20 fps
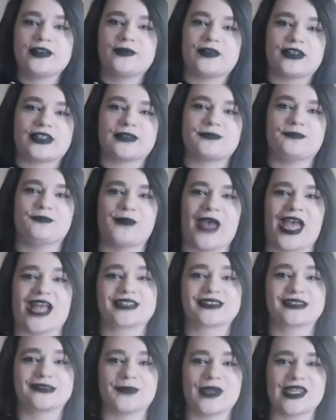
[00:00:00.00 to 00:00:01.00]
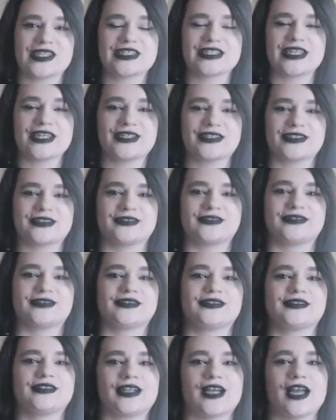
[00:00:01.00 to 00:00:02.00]
welcome back to my channel.
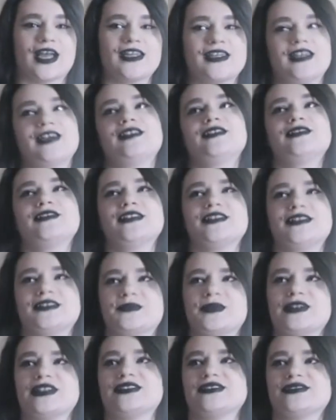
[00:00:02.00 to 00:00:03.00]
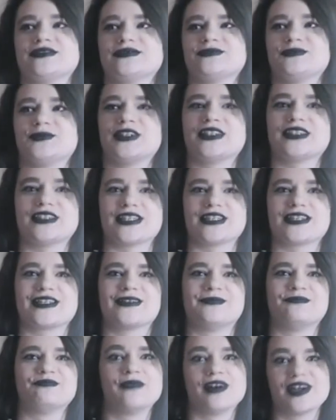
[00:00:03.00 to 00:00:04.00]
I know it's been, what, like
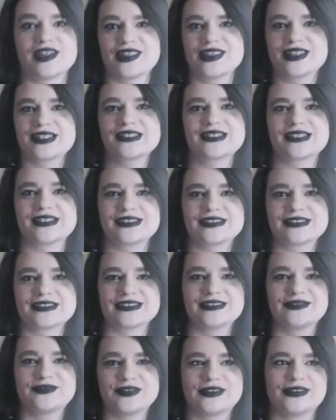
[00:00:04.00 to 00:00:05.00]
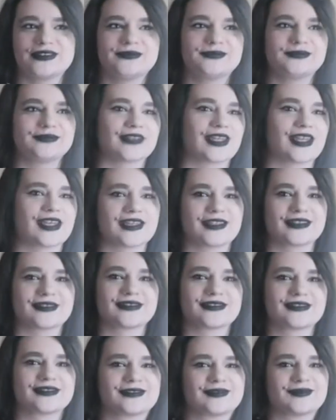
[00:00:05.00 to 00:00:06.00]
a month since I filmed? I,
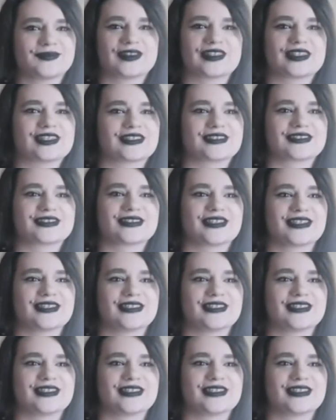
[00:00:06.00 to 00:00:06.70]
because